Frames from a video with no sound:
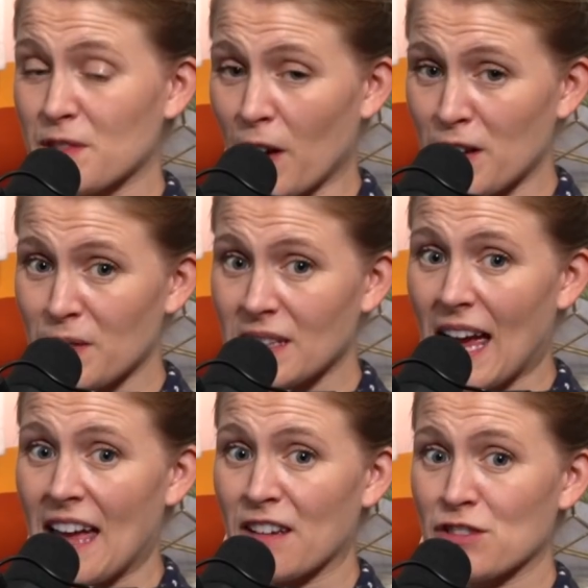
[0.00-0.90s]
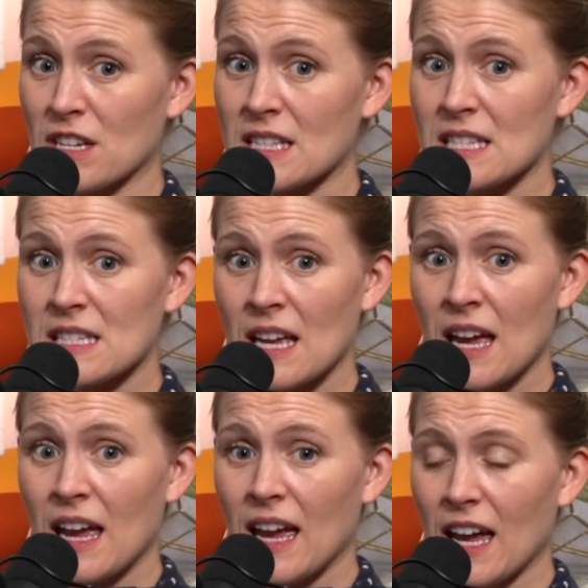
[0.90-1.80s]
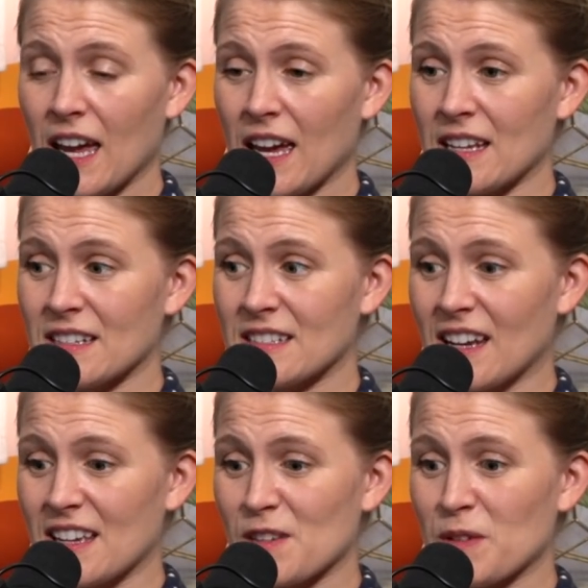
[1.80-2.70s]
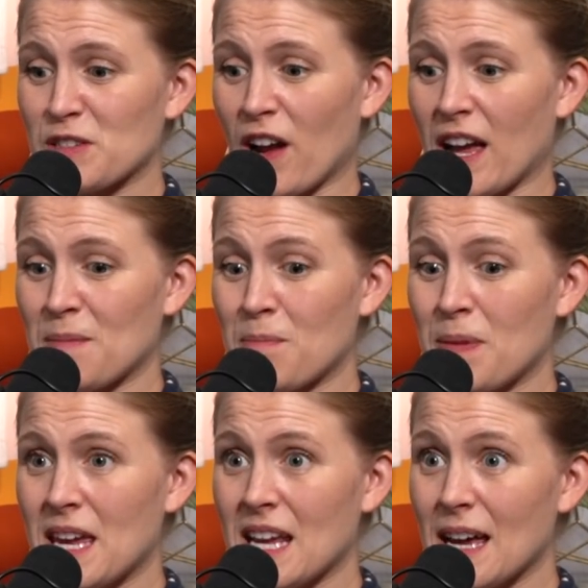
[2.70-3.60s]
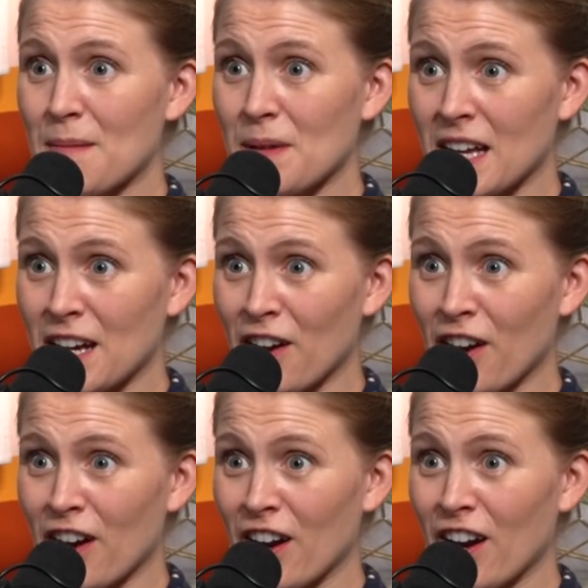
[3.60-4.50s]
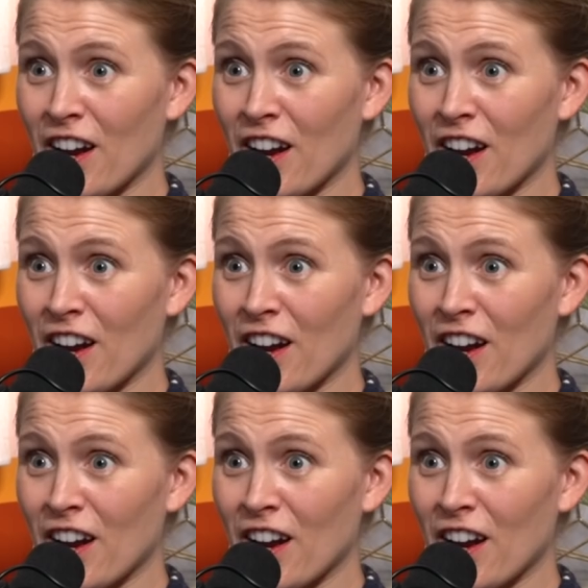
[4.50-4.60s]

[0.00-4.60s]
we started doing the allergens, and so we tried peanut butter.